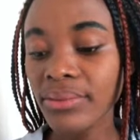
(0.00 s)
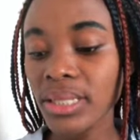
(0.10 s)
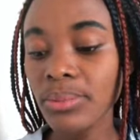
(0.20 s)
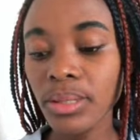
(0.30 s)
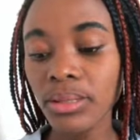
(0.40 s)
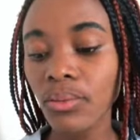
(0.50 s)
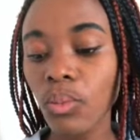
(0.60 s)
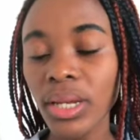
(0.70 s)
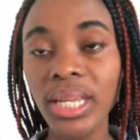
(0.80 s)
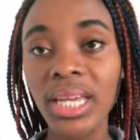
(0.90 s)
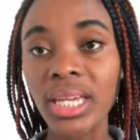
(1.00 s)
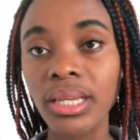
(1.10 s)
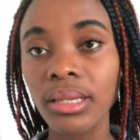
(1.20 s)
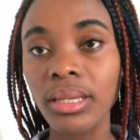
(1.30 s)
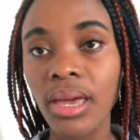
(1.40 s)
just because of what they can
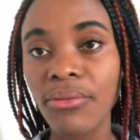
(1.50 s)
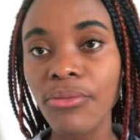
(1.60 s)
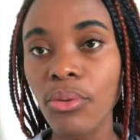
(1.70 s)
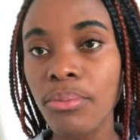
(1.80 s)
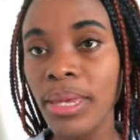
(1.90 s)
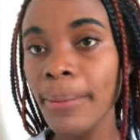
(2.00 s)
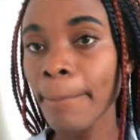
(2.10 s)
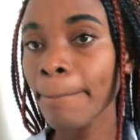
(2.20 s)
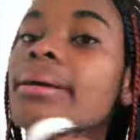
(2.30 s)
get from me,